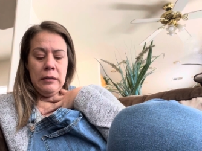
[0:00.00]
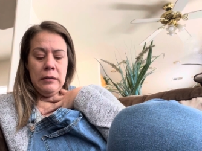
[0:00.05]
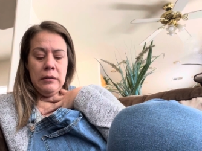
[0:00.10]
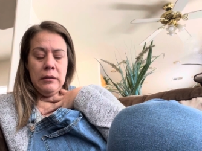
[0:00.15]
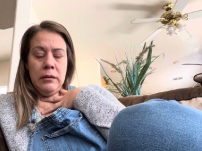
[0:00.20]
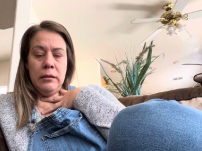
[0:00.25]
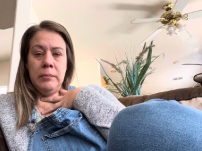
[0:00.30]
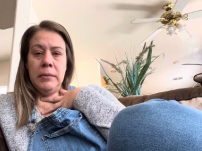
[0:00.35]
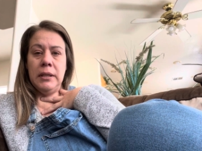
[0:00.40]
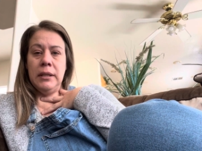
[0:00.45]

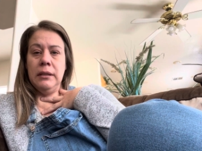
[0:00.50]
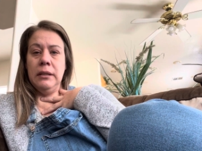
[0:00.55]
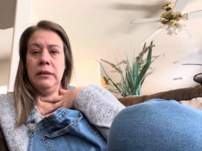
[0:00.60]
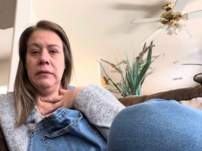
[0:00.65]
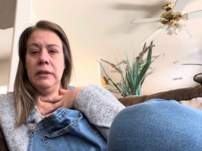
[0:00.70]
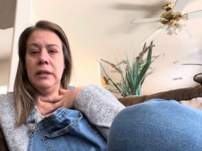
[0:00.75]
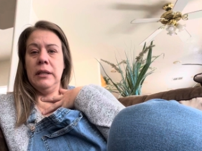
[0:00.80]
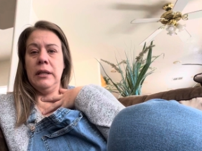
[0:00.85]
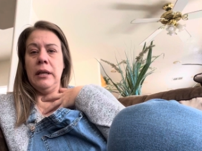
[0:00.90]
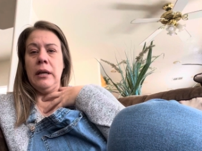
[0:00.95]
I'm gonna
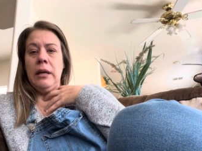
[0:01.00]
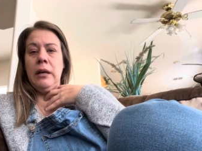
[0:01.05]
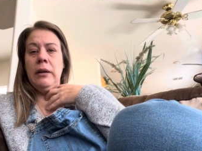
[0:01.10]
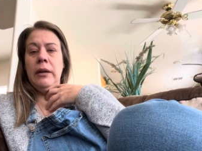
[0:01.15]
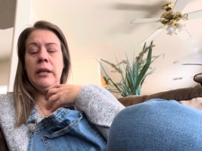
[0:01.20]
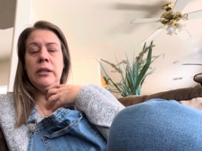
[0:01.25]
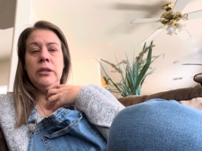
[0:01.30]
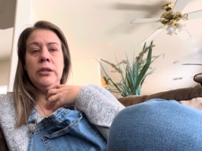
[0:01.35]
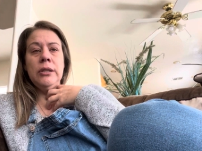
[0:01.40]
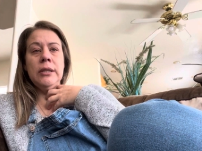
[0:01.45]
leave it there
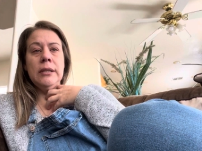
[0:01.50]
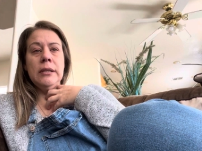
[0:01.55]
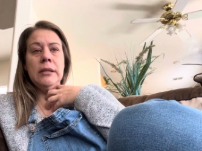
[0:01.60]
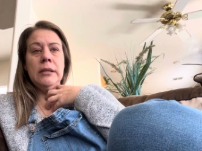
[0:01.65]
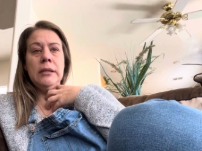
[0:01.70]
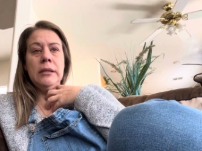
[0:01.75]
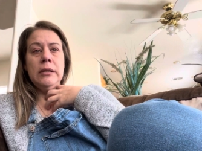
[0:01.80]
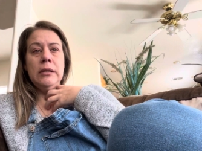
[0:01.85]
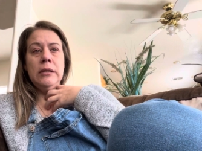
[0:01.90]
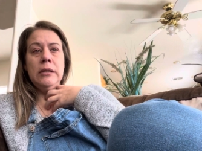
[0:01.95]
and
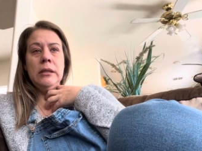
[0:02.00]
just